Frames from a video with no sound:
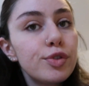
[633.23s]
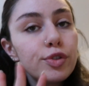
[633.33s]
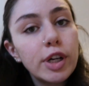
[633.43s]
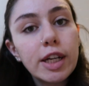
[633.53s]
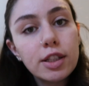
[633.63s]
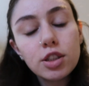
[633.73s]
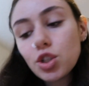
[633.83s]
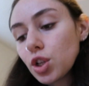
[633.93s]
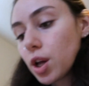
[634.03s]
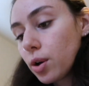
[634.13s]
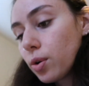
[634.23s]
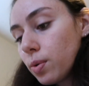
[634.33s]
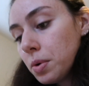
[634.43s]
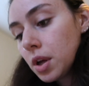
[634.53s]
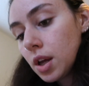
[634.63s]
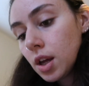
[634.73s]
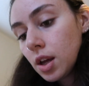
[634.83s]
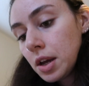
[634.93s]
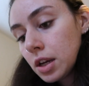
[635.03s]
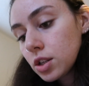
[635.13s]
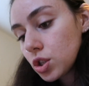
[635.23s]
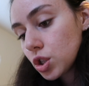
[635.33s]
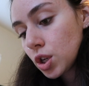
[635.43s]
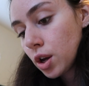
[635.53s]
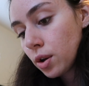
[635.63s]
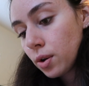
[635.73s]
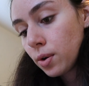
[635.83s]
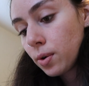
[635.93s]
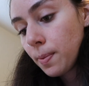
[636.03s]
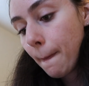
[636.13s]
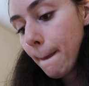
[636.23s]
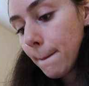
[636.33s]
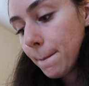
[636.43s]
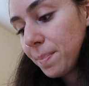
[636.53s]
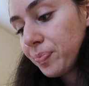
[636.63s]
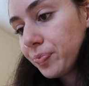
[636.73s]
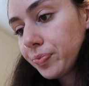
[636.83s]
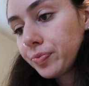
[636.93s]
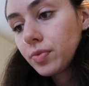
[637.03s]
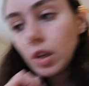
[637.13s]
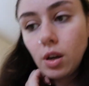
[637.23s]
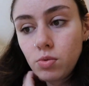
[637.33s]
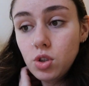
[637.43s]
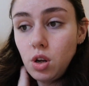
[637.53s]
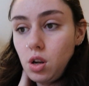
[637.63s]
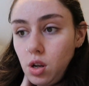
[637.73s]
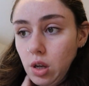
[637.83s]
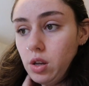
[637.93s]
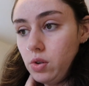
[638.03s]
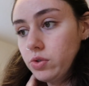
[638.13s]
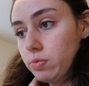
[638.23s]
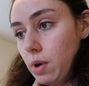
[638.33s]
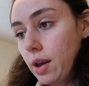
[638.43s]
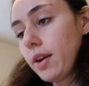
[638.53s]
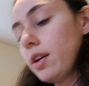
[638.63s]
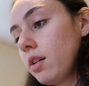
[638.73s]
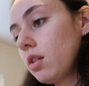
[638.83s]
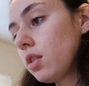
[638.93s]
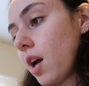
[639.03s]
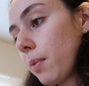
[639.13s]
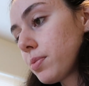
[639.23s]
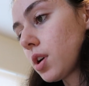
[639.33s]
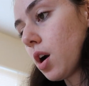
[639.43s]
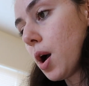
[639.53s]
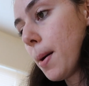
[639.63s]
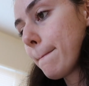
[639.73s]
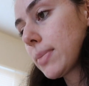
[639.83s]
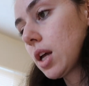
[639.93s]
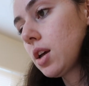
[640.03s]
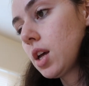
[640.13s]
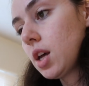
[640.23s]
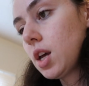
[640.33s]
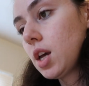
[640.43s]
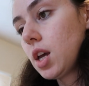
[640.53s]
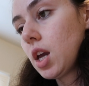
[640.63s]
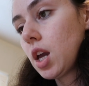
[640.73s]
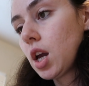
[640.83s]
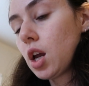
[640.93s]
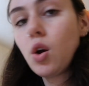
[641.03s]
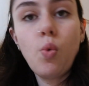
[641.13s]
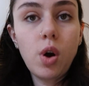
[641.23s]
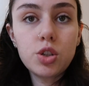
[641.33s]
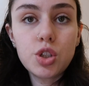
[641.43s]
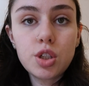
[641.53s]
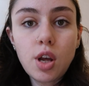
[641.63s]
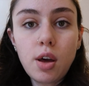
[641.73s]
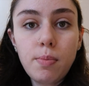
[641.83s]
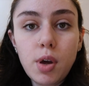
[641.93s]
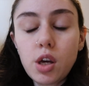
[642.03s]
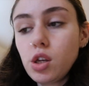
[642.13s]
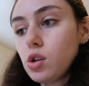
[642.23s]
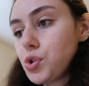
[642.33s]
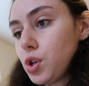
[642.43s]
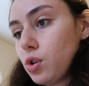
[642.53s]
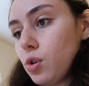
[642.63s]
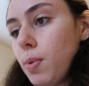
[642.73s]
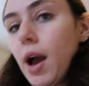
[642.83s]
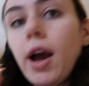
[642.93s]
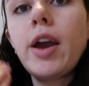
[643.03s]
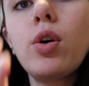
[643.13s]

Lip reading: freaking slow. So I'm just gonna use my laptop and watch some YouTube. I